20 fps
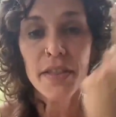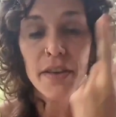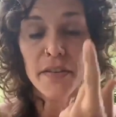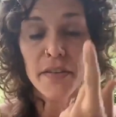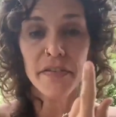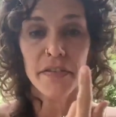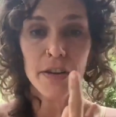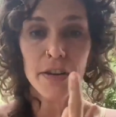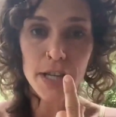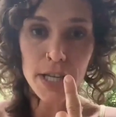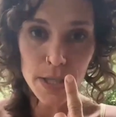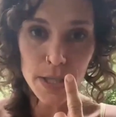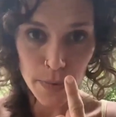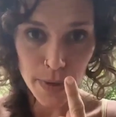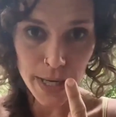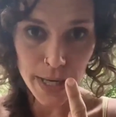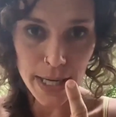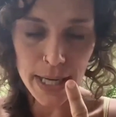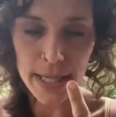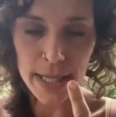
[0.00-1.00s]
The first
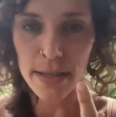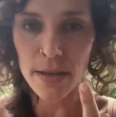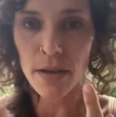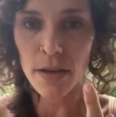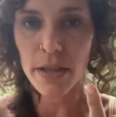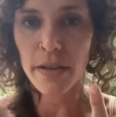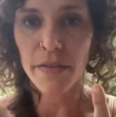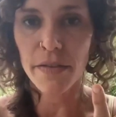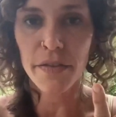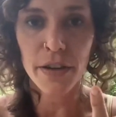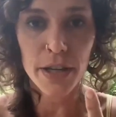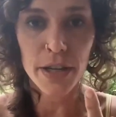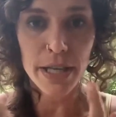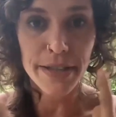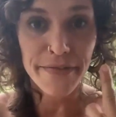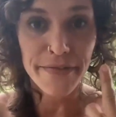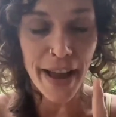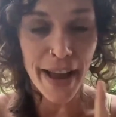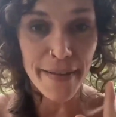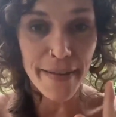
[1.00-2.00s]
one is called the
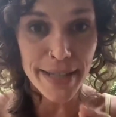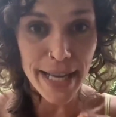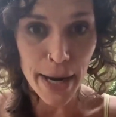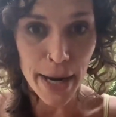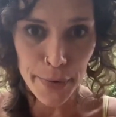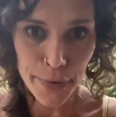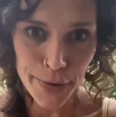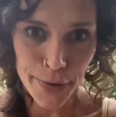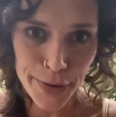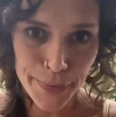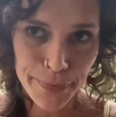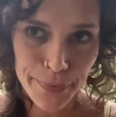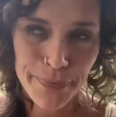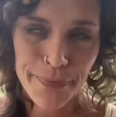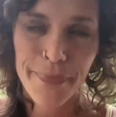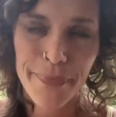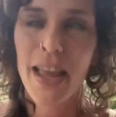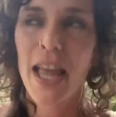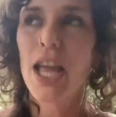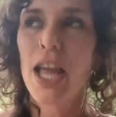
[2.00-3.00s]
first 5-day rule.
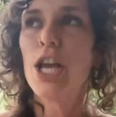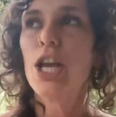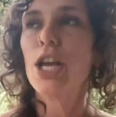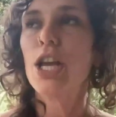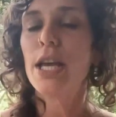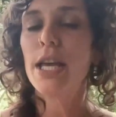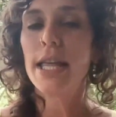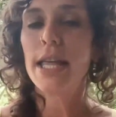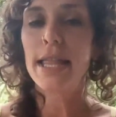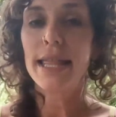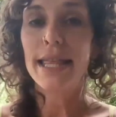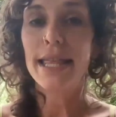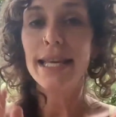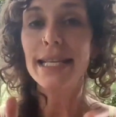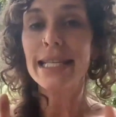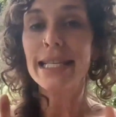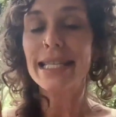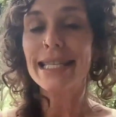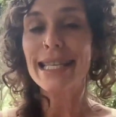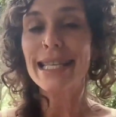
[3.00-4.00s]

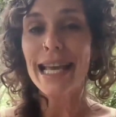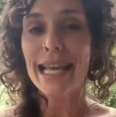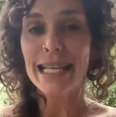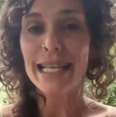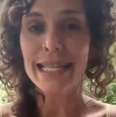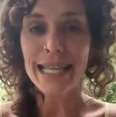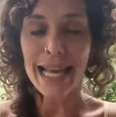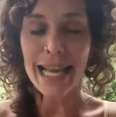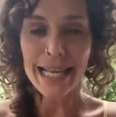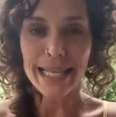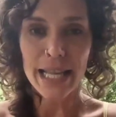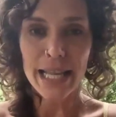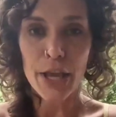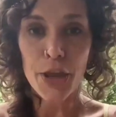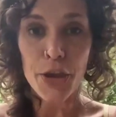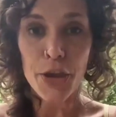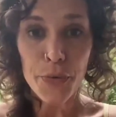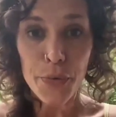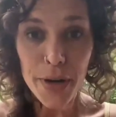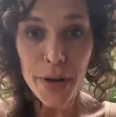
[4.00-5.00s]
This says that
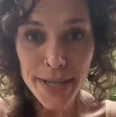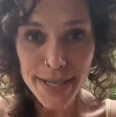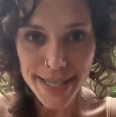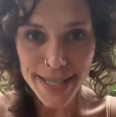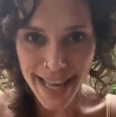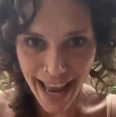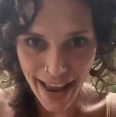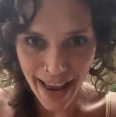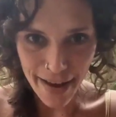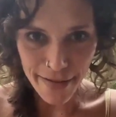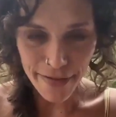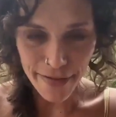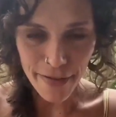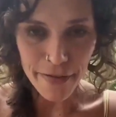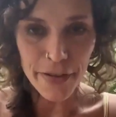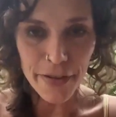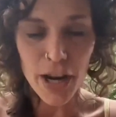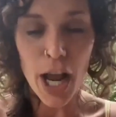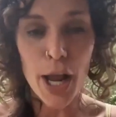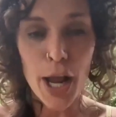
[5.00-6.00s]
you are safe
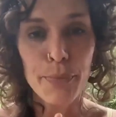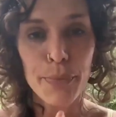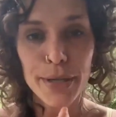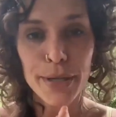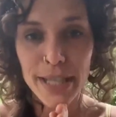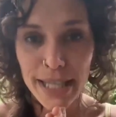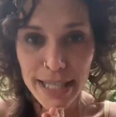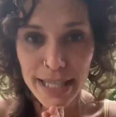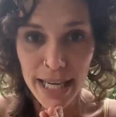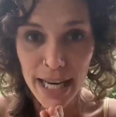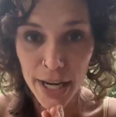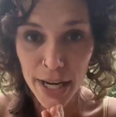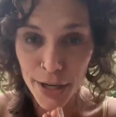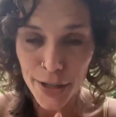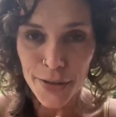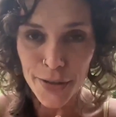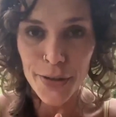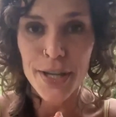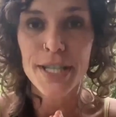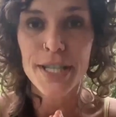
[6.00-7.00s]
for unprotected
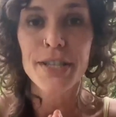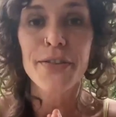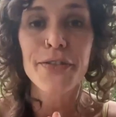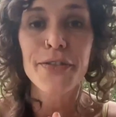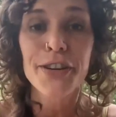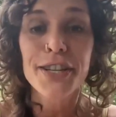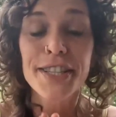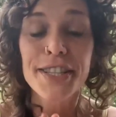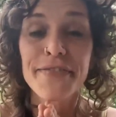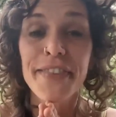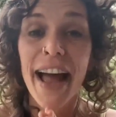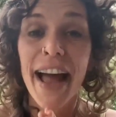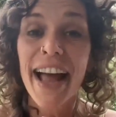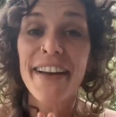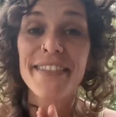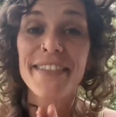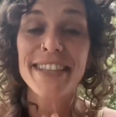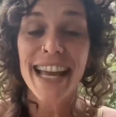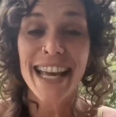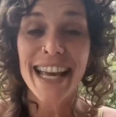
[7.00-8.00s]
intercourse the first
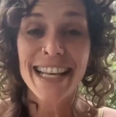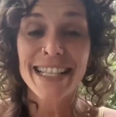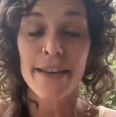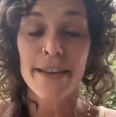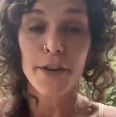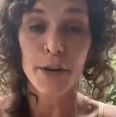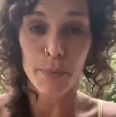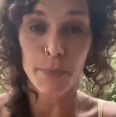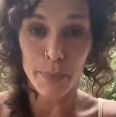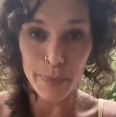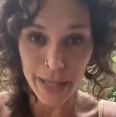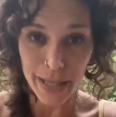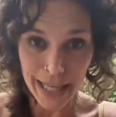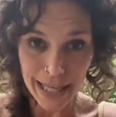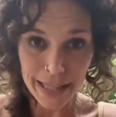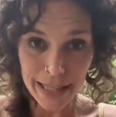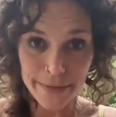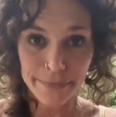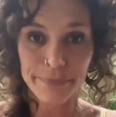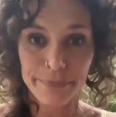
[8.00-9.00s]
5 days of your
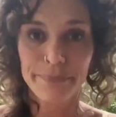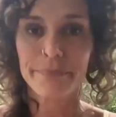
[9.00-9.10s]
bleed.